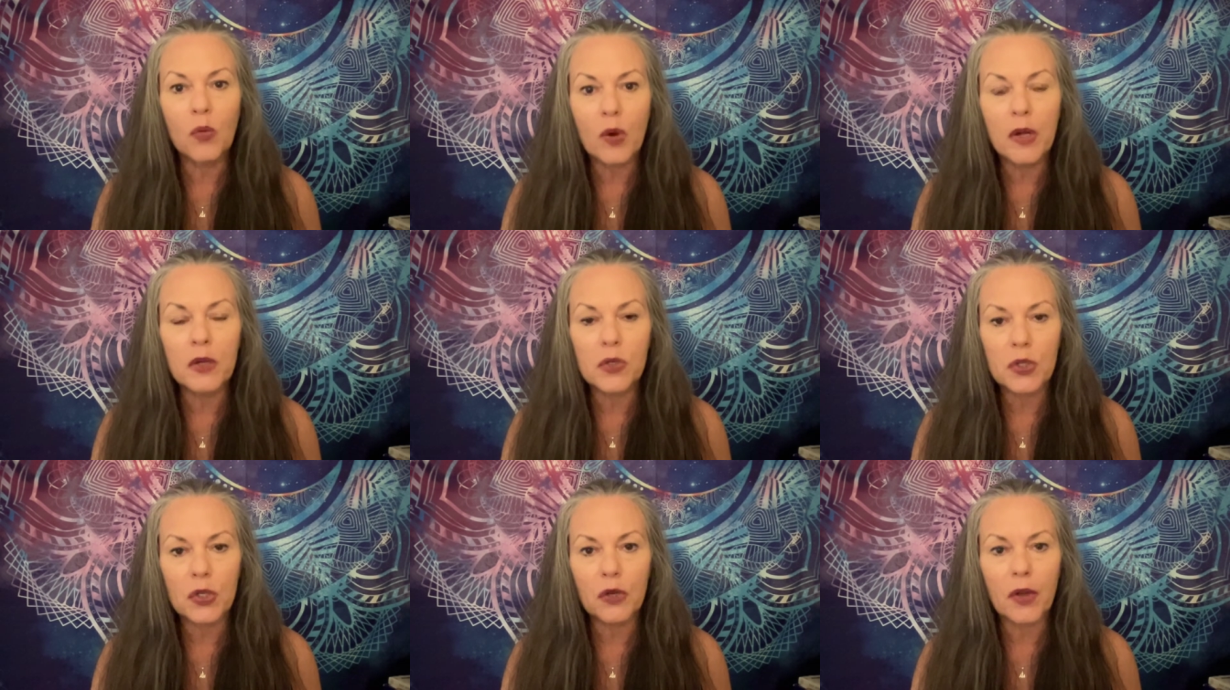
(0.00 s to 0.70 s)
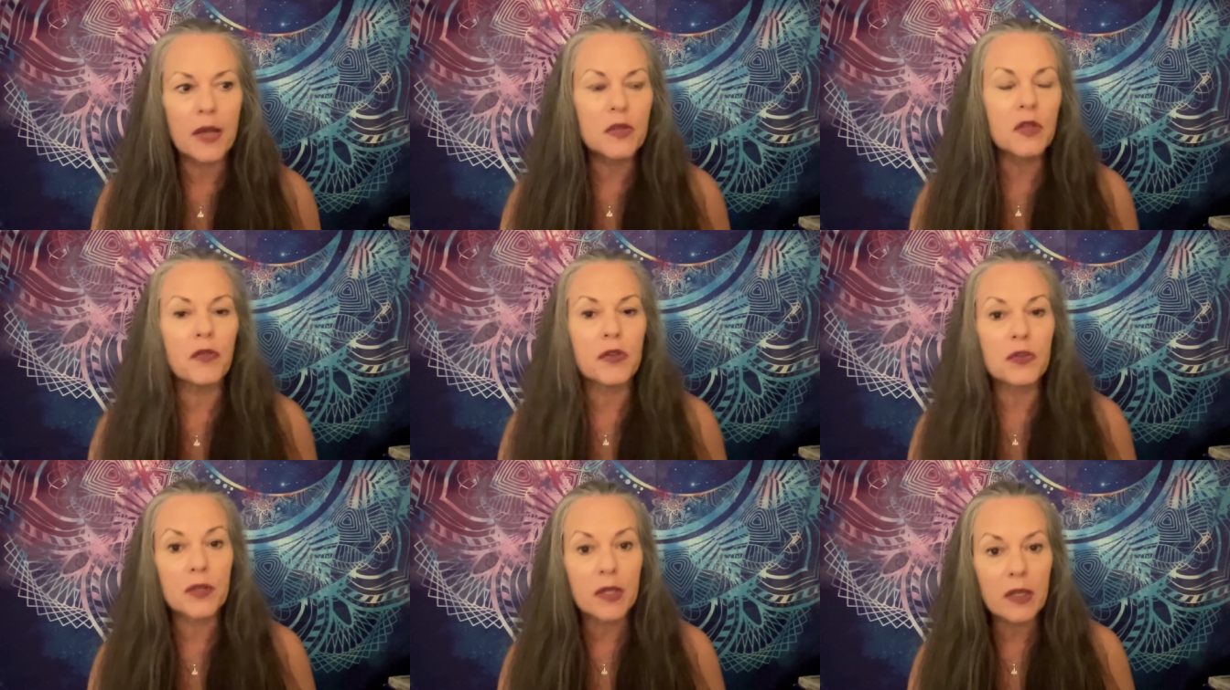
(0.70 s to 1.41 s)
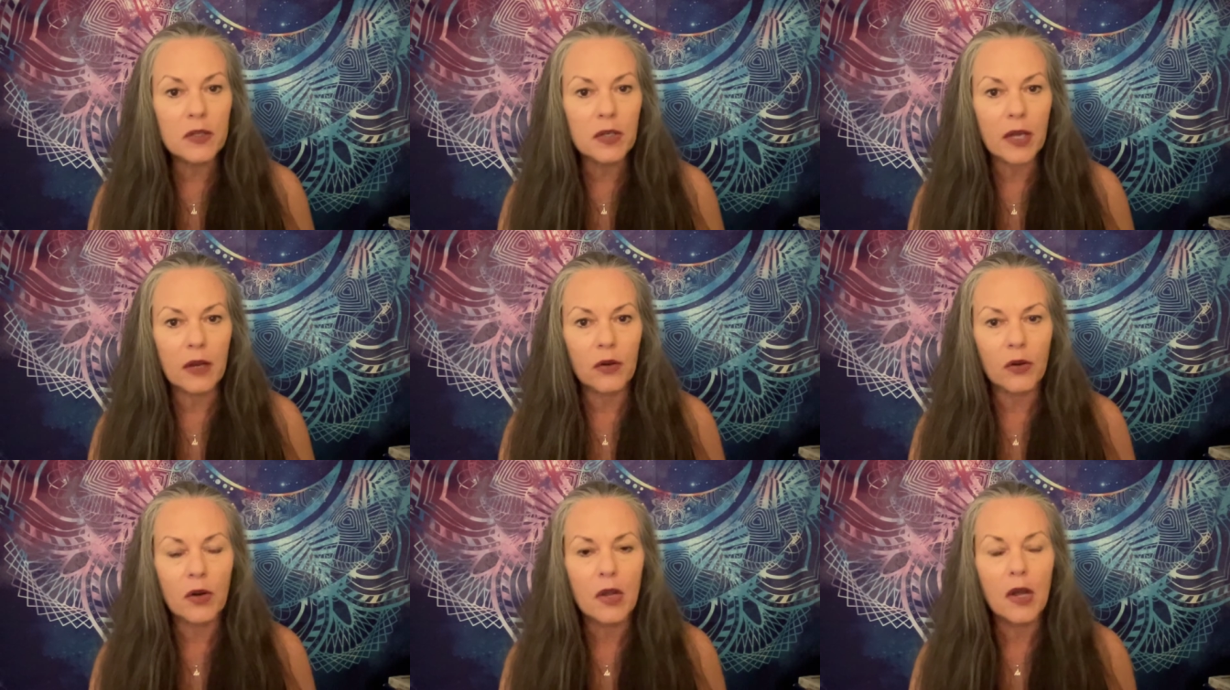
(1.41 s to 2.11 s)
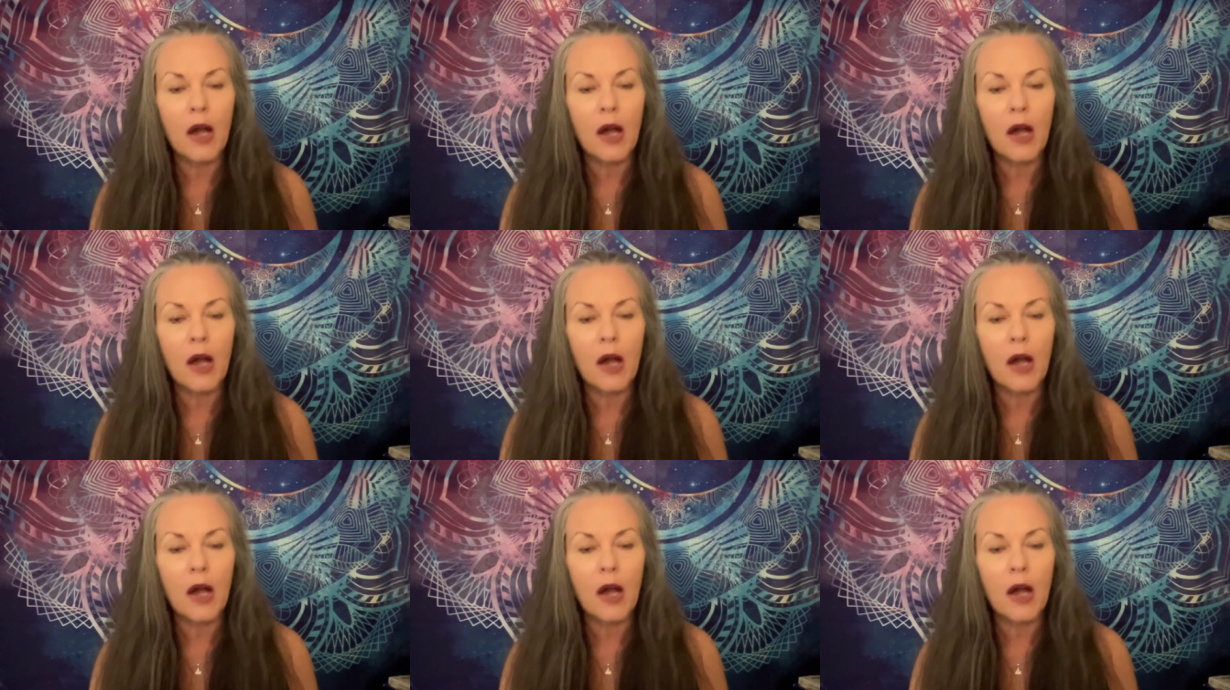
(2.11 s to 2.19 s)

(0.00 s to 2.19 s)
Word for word: want to as a facilitator